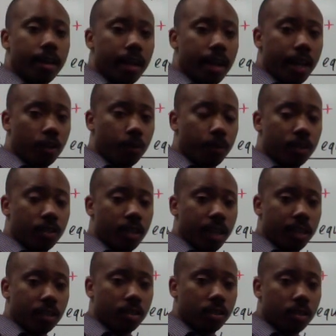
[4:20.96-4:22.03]
enthalpy
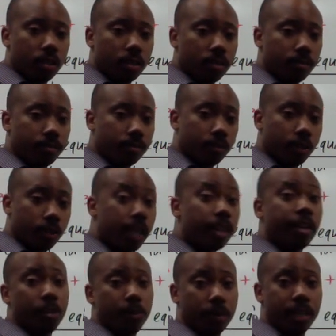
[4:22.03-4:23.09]
change,
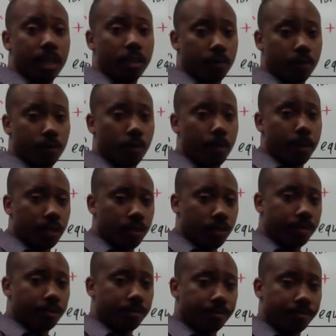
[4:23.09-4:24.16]
standard enthalpy change of formation.
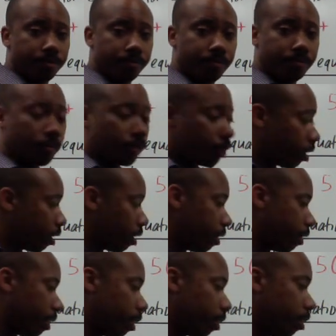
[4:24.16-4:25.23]

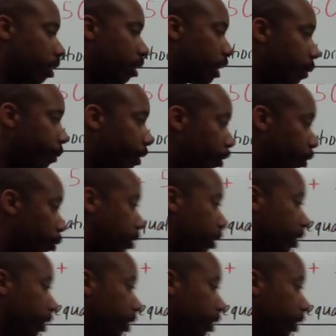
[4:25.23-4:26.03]
There. Now we use